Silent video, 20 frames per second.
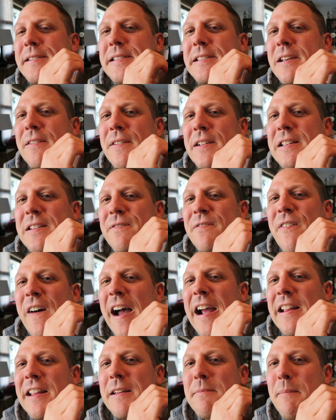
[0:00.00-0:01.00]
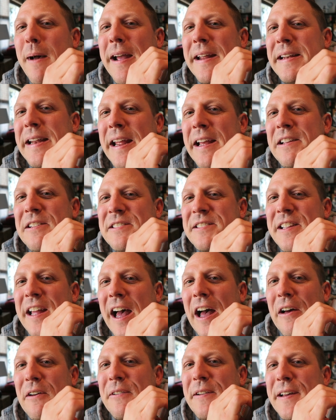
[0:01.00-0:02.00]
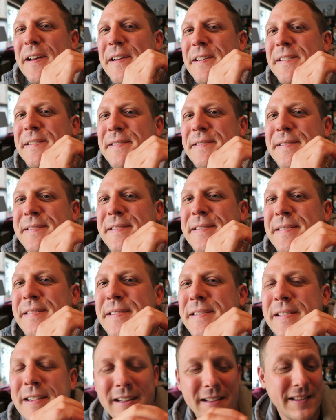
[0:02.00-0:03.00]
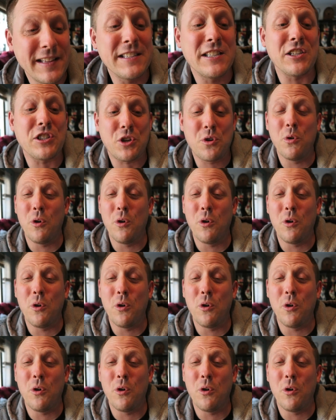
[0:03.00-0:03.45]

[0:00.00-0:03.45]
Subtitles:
Let's see if it's filing my nails down. This is